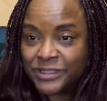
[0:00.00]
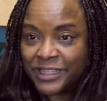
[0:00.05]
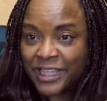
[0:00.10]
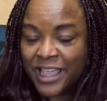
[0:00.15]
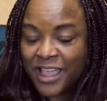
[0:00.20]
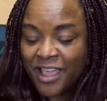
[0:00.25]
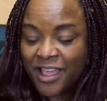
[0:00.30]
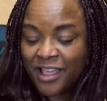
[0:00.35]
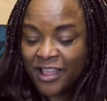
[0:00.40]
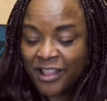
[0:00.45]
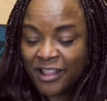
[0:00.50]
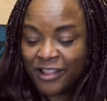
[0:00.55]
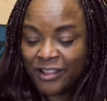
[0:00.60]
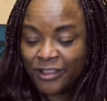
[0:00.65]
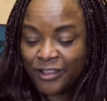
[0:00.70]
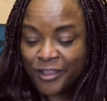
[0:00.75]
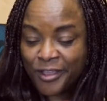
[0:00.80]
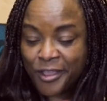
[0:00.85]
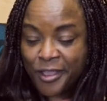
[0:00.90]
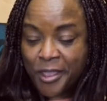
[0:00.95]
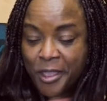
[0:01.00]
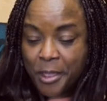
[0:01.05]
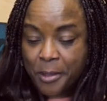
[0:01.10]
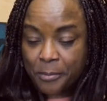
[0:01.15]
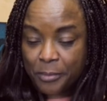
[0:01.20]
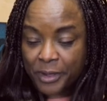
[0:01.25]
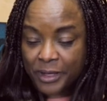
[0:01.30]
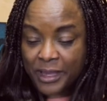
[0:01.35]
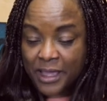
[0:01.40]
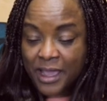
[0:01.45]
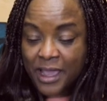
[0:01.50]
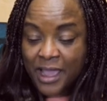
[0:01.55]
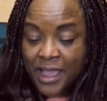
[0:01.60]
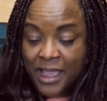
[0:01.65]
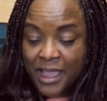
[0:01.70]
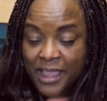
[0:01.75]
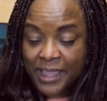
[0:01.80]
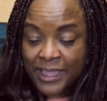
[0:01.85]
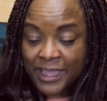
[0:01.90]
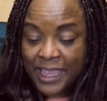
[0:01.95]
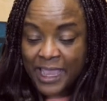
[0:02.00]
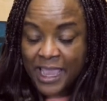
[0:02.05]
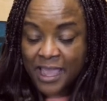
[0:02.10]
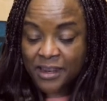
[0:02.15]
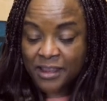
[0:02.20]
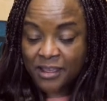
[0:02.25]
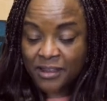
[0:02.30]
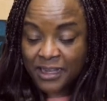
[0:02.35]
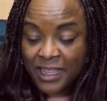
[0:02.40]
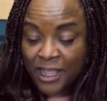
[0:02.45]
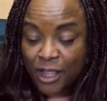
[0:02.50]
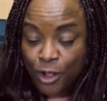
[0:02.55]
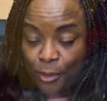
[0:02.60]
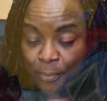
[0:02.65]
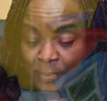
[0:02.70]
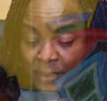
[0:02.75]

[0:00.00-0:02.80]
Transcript: tell, but I cannot help